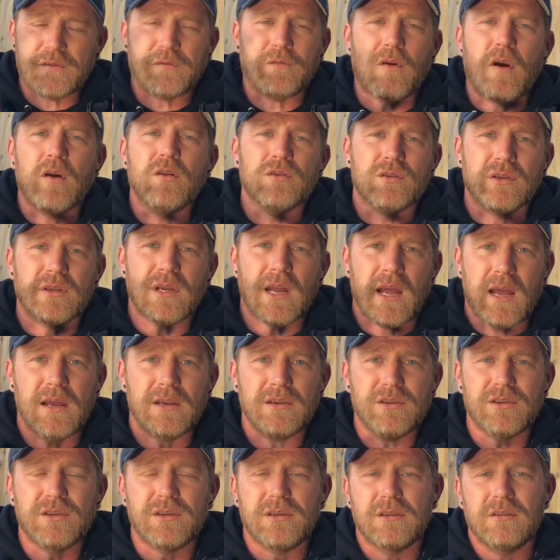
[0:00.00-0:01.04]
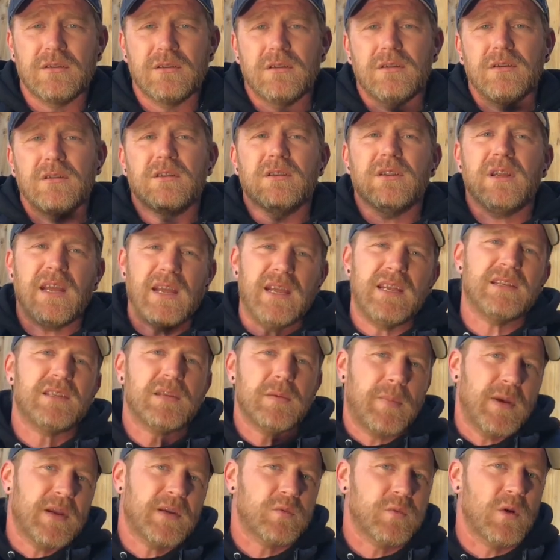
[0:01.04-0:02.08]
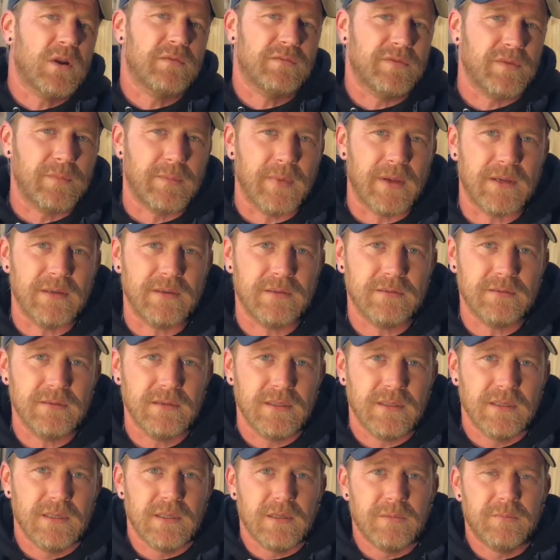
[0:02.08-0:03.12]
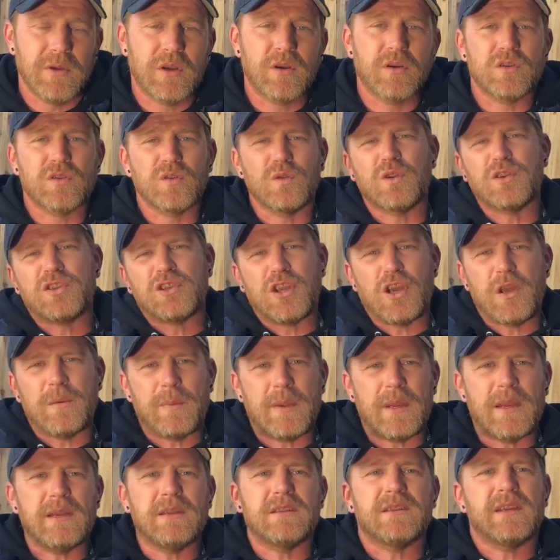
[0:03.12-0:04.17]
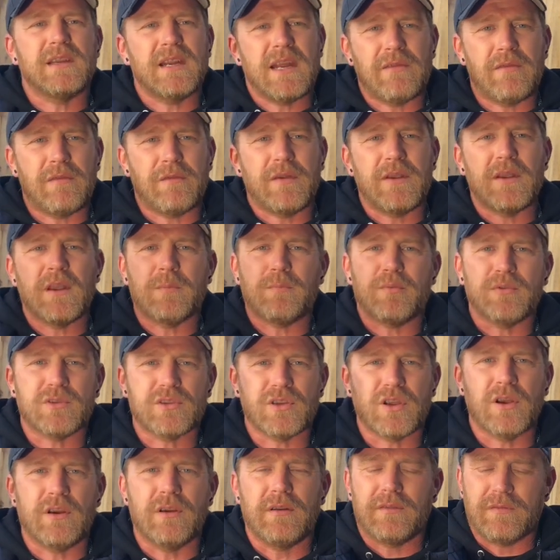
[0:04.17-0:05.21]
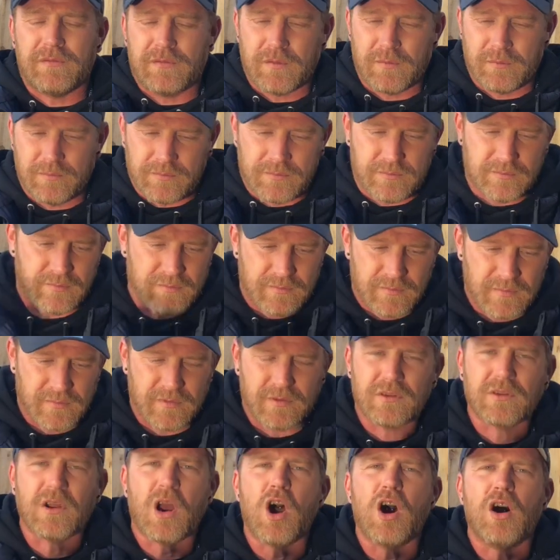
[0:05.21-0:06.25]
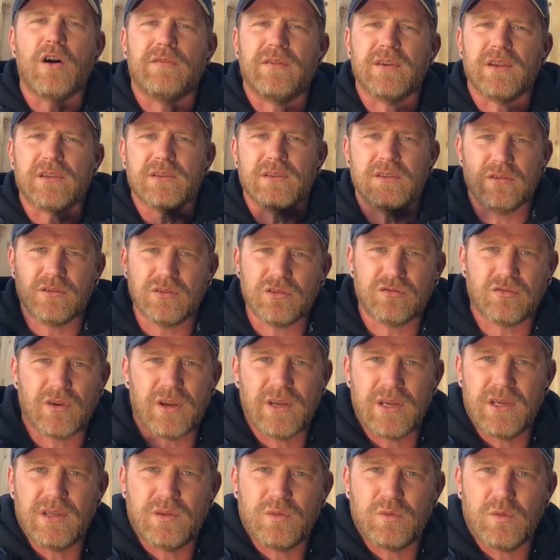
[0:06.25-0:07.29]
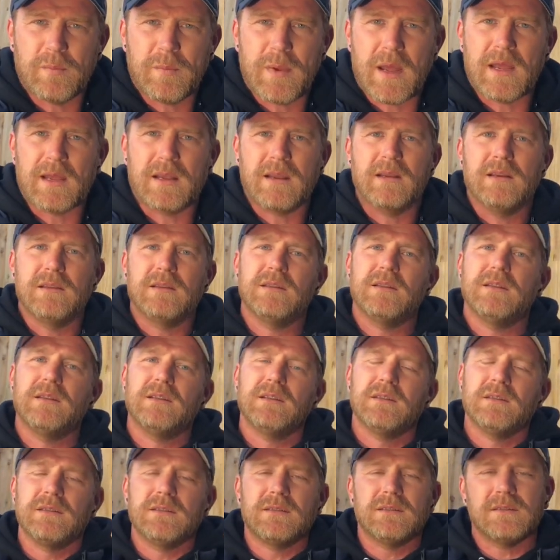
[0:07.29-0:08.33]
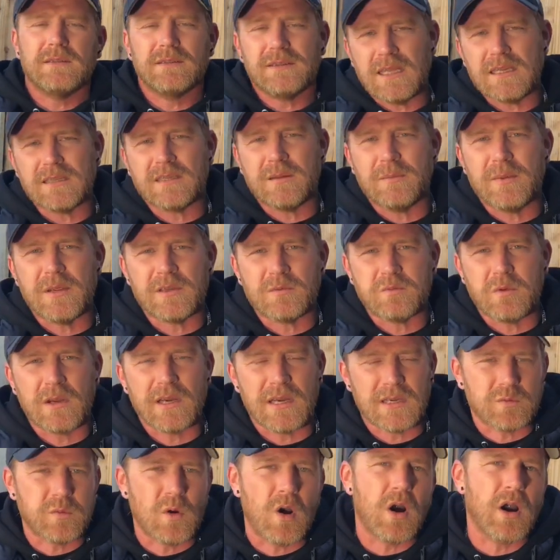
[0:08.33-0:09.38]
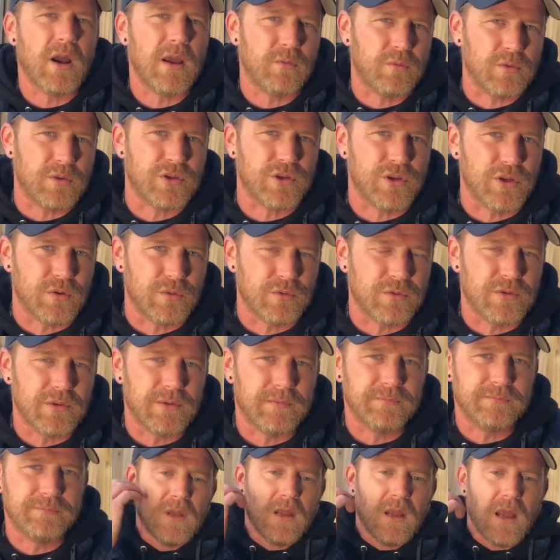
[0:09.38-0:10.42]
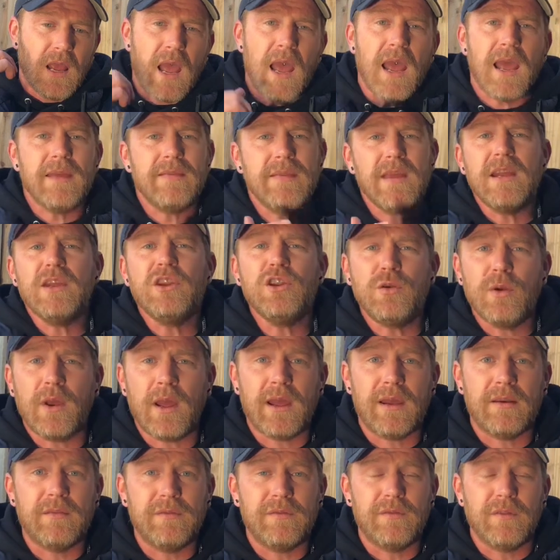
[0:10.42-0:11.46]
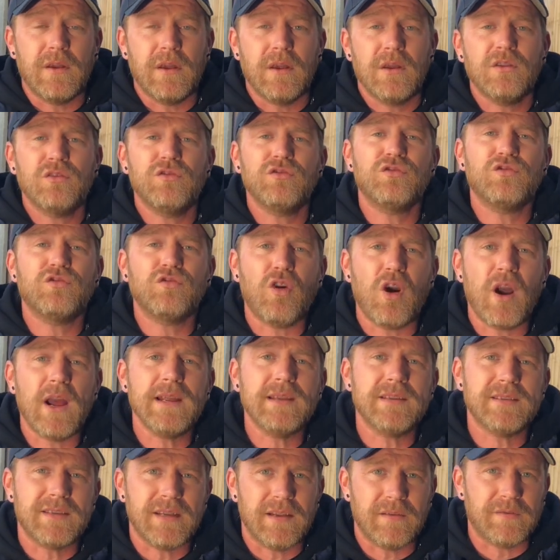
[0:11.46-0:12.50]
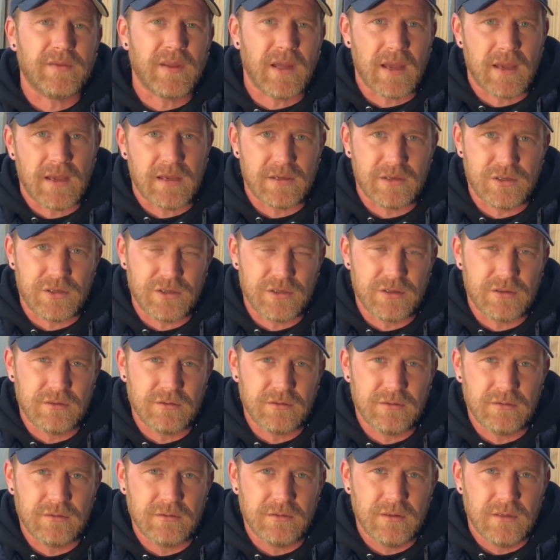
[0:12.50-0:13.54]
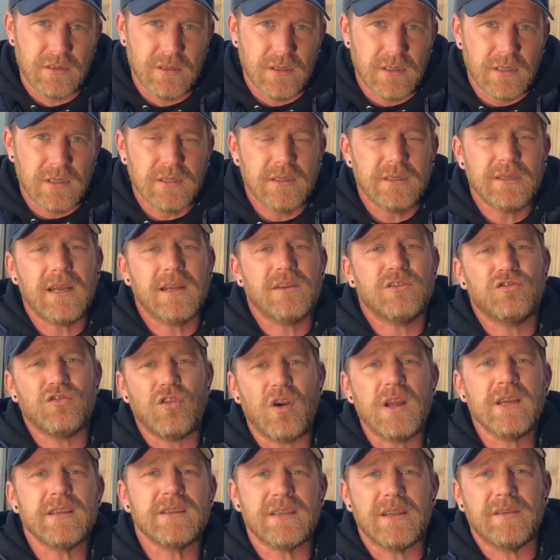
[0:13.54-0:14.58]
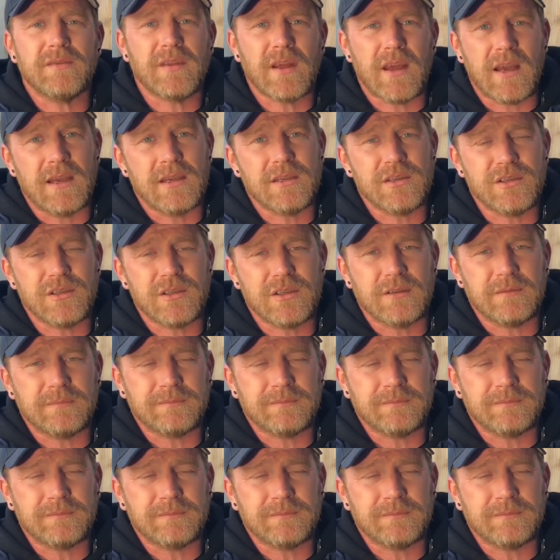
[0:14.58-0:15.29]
frozen hash is the best one for me because all the terpenes and everything are preserved from harvest straight into a bag. That's the best one, that's what I would choose. And then you have dry sift hash. Now dry sift hash